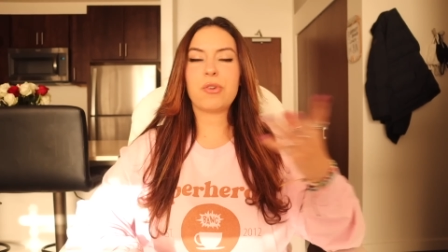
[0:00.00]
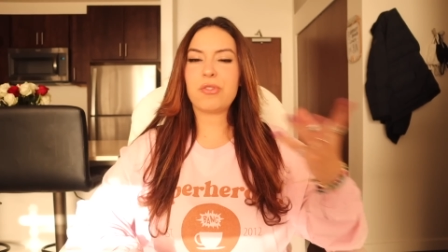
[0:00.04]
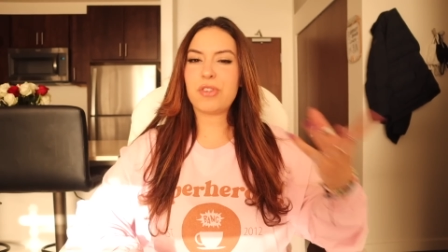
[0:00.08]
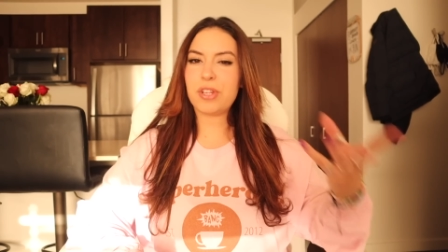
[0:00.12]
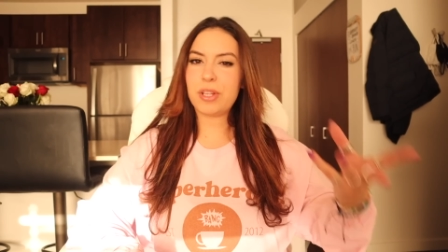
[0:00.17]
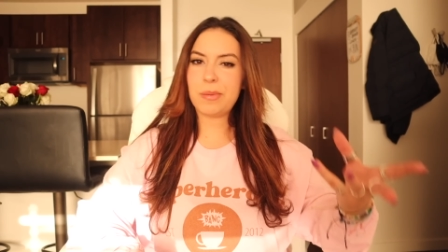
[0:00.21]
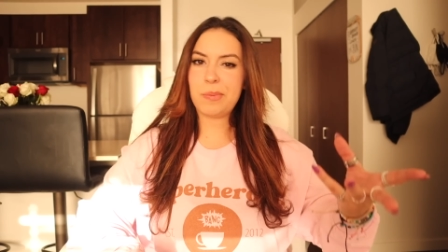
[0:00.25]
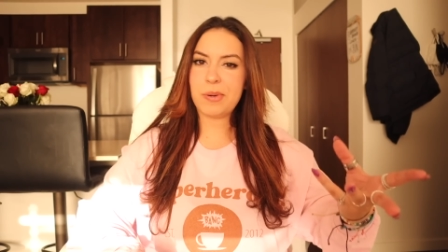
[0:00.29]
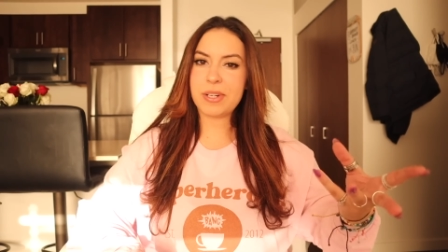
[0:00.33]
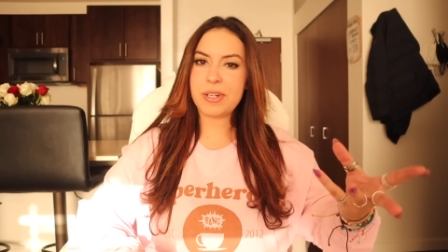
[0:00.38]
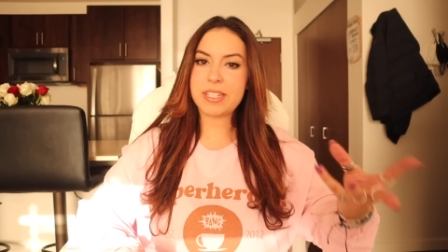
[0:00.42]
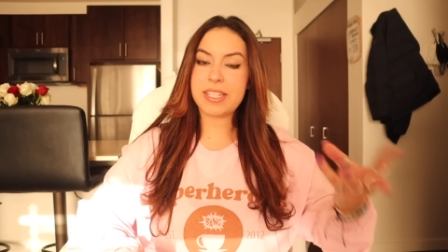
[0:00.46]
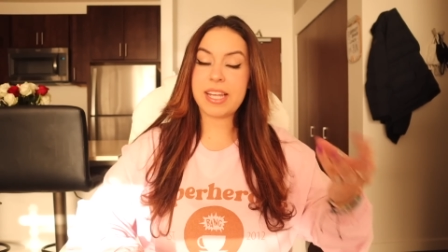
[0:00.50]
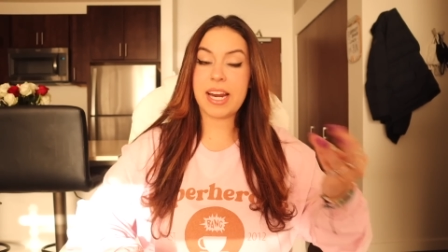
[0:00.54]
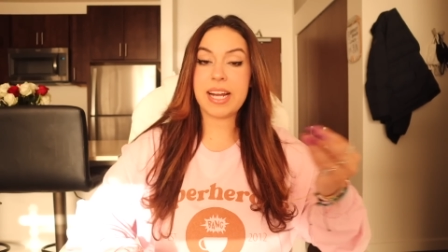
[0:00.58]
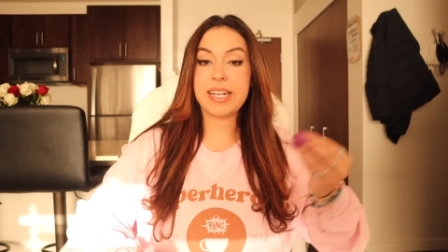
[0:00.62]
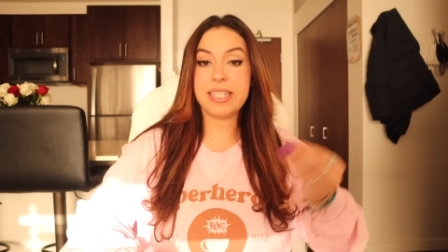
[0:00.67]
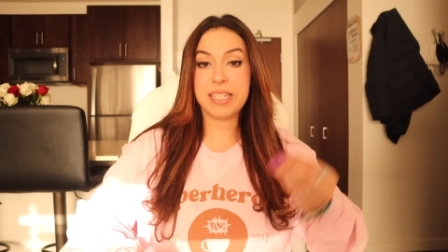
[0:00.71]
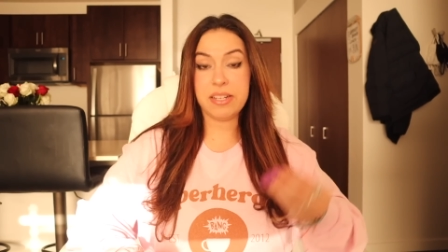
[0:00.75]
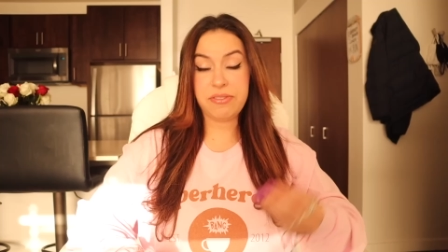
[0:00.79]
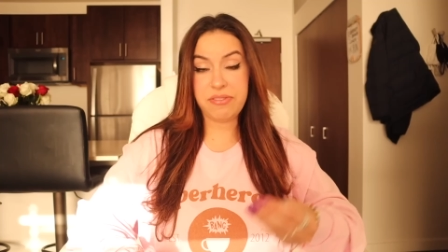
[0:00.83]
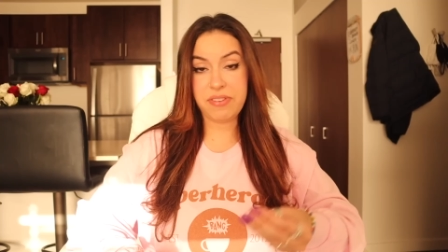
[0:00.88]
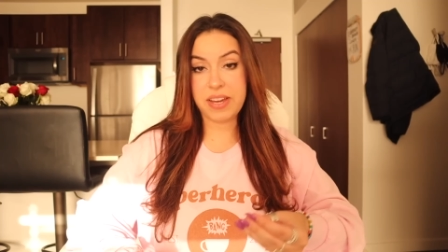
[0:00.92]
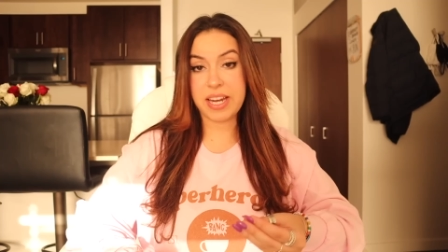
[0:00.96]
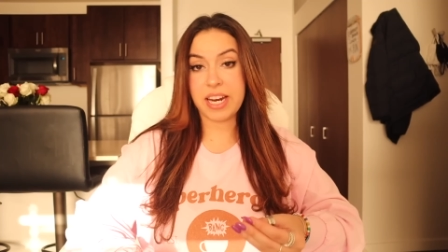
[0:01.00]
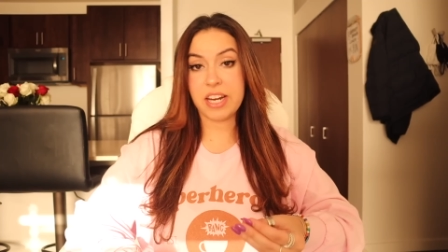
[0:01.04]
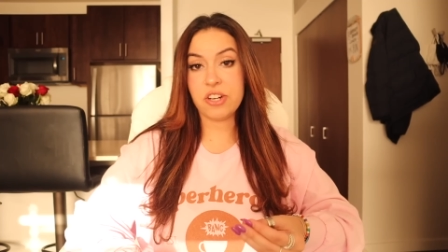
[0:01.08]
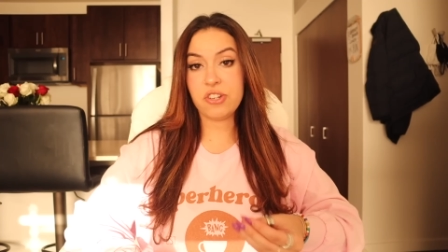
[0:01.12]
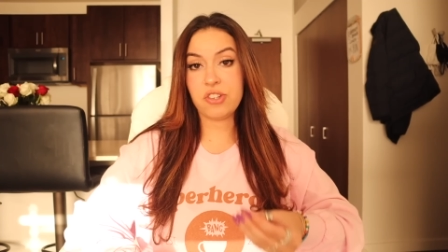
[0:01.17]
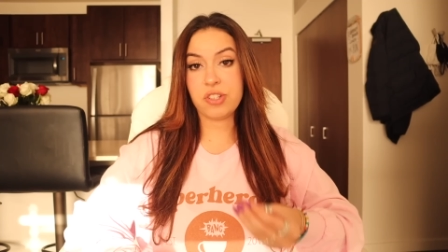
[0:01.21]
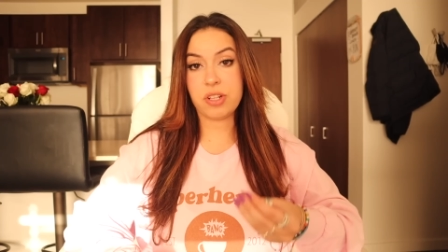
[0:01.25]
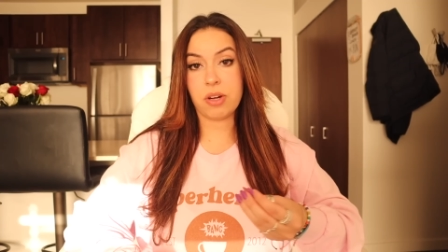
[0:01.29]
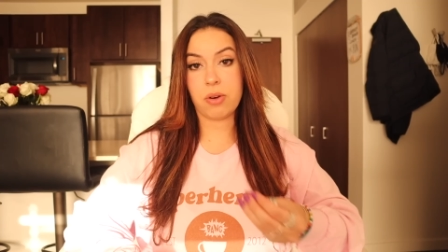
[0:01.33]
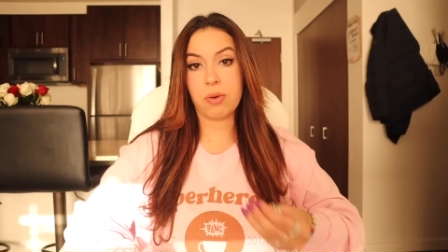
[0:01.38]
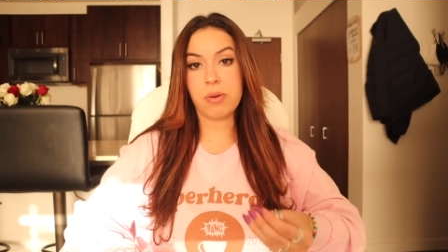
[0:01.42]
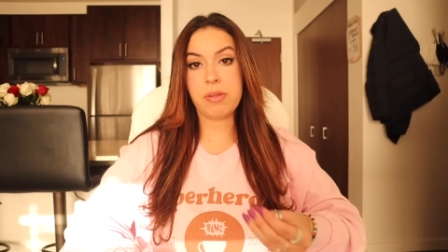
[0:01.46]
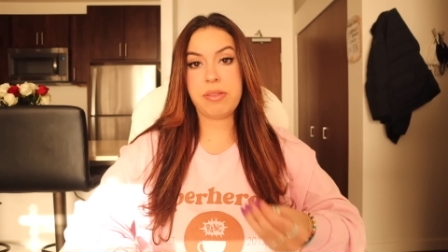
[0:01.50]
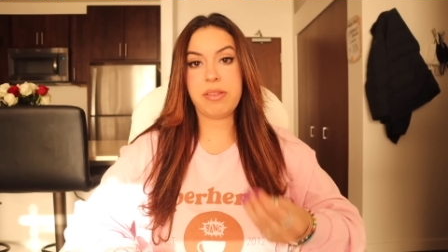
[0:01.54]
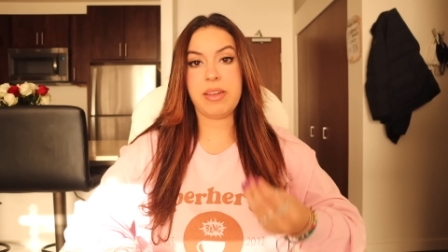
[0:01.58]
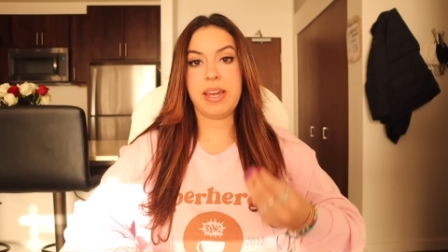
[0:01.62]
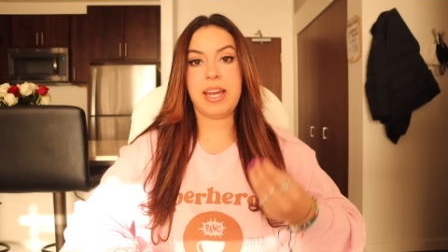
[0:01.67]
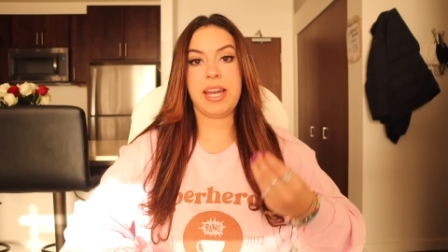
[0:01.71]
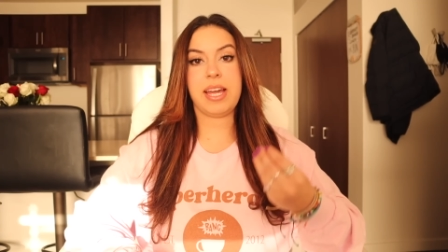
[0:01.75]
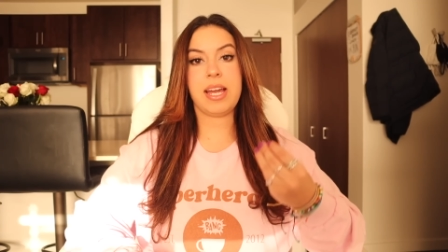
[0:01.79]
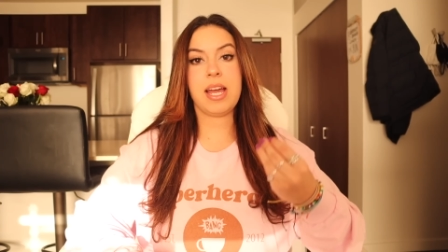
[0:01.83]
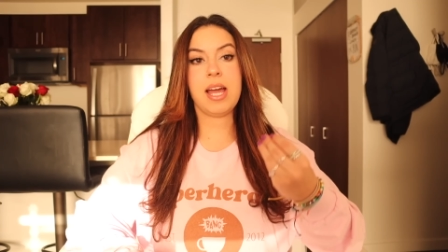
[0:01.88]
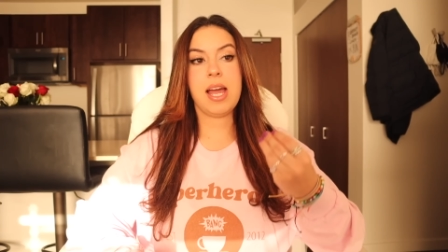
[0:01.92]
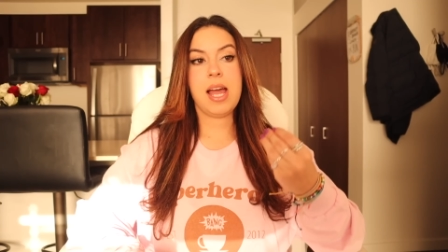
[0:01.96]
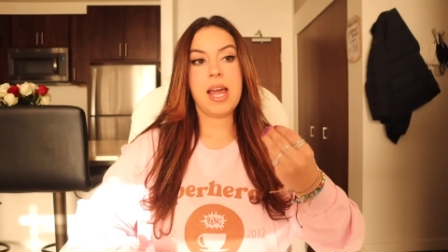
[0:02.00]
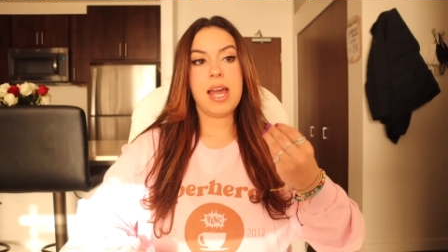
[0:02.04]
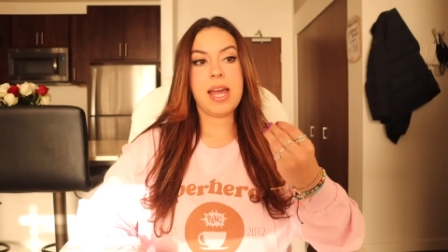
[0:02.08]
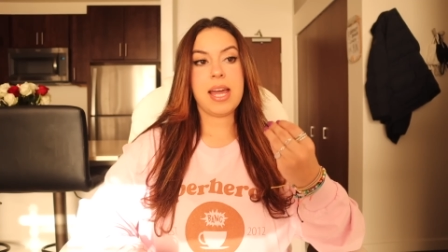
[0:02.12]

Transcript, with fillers: Those are the books that I did finish, the whole thing,